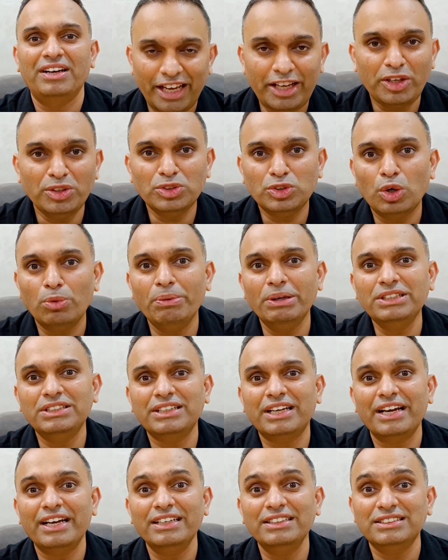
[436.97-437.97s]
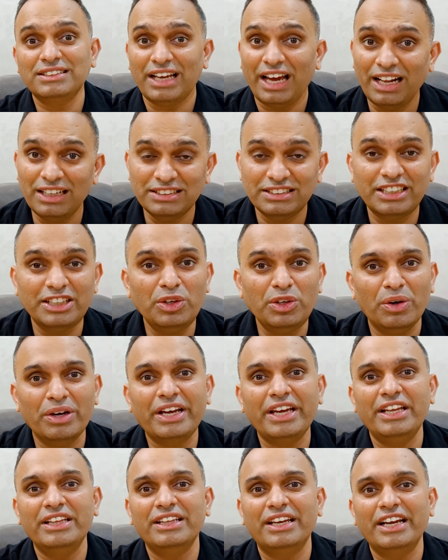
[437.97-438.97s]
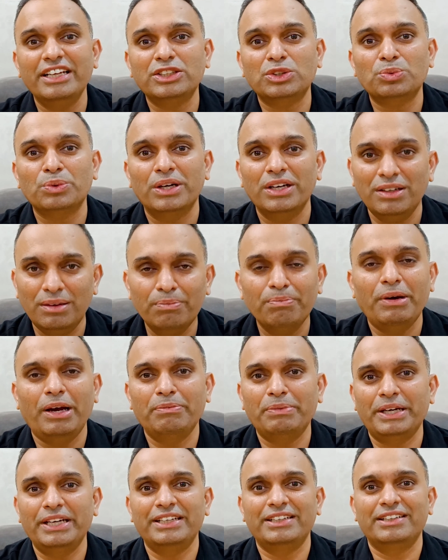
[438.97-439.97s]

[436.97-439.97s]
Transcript: Thank you so much, guys. I'll see you again in the next one. Bye bye.